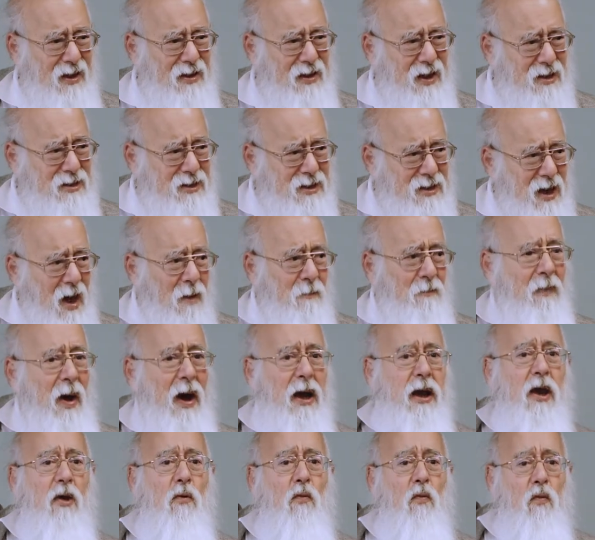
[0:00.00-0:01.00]
did
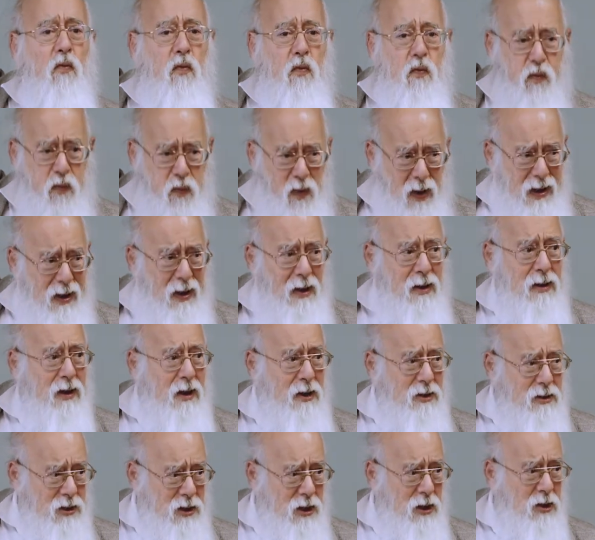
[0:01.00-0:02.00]
somebody really
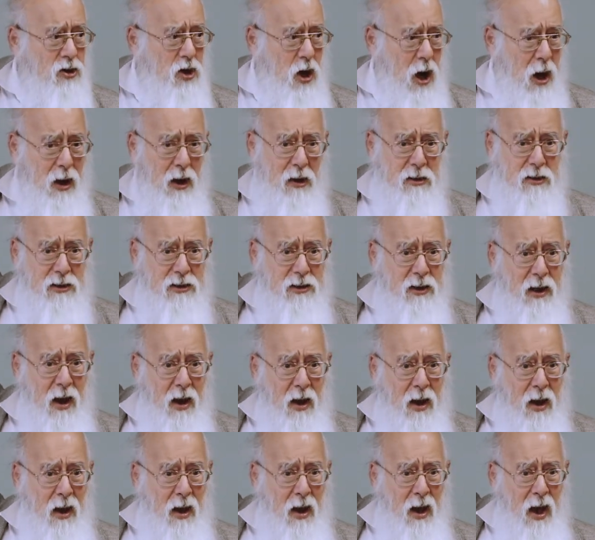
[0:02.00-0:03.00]
suggest
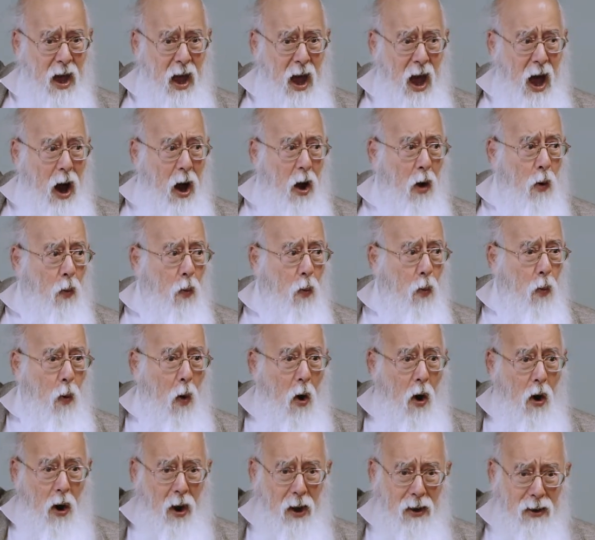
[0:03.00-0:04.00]
a
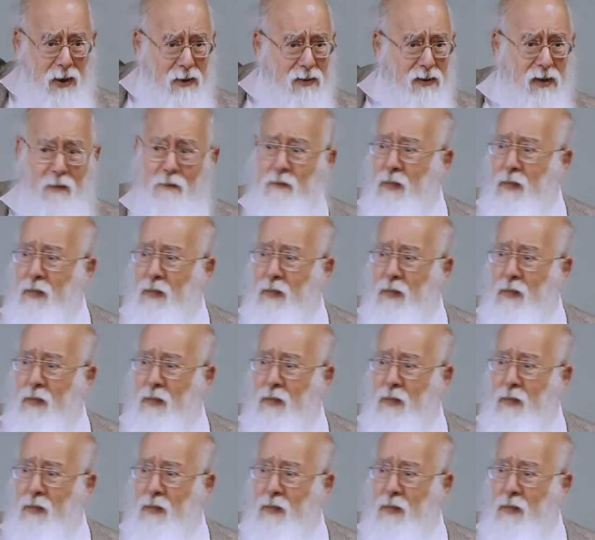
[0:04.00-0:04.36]
wall at the